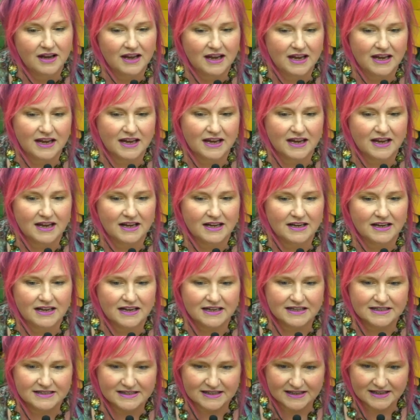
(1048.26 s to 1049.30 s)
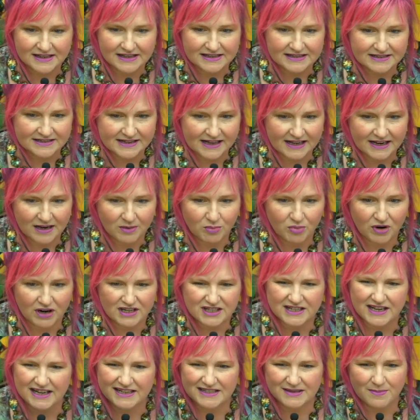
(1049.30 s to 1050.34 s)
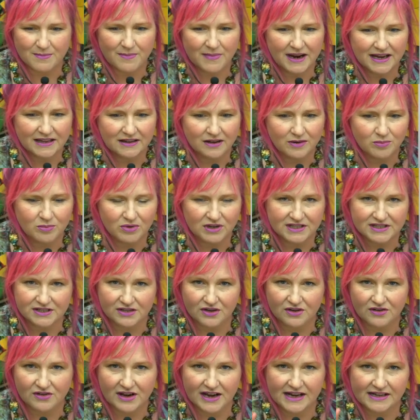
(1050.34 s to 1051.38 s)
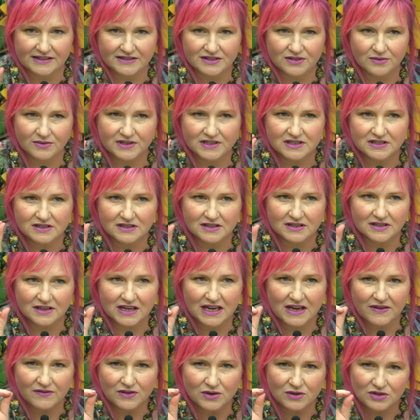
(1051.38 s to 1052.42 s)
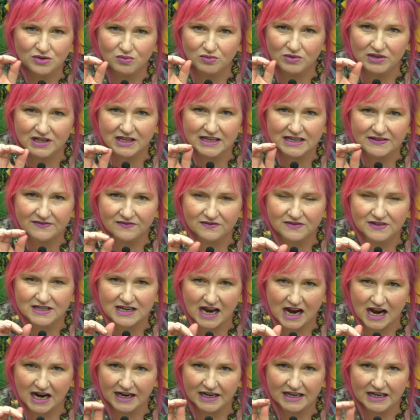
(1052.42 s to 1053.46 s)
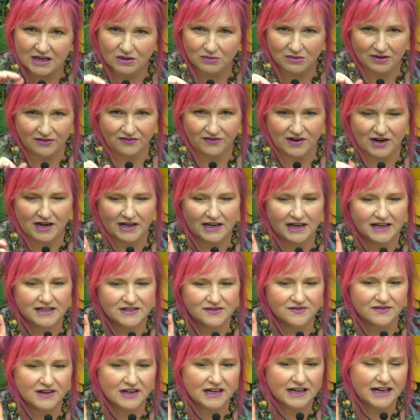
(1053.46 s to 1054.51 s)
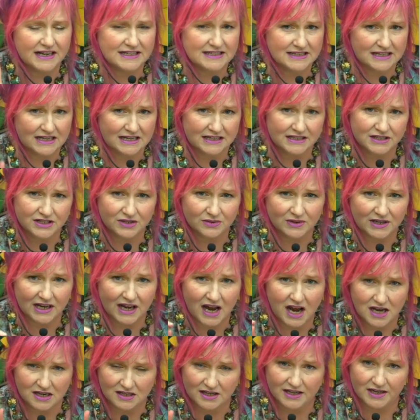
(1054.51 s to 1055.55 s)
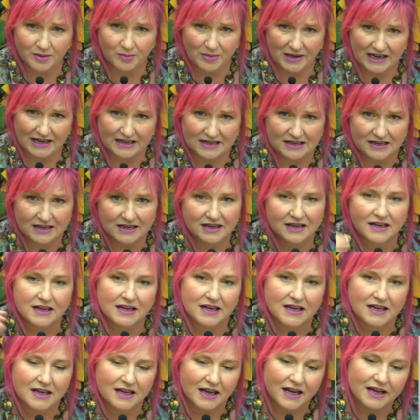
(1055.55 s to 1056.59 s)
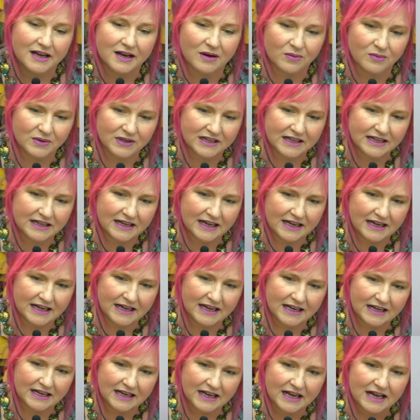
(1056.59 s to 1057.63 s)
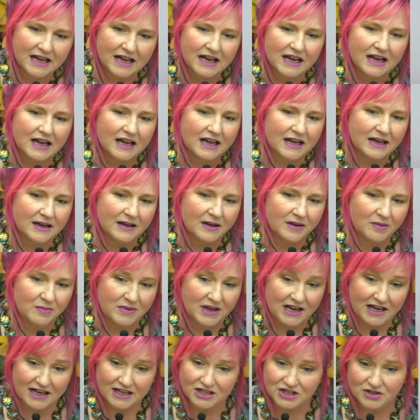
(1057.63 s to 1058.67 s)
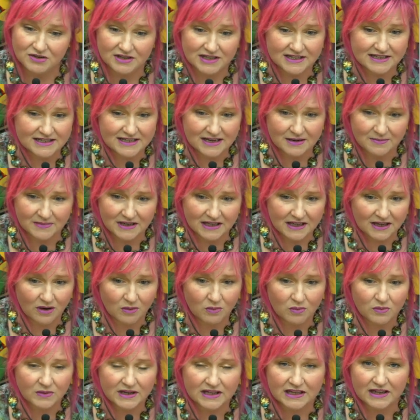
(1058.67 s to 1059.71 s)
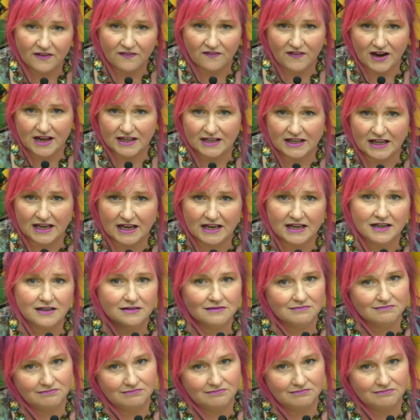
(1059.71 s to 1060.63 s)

and it's a synthetic brush. It has a mitelon bristle, and so it's, even though it's really tiny and refined, it has a very nice line to it, kind of like a pen, and I really like it. Um, and as you can see, I'm getting a really fine line.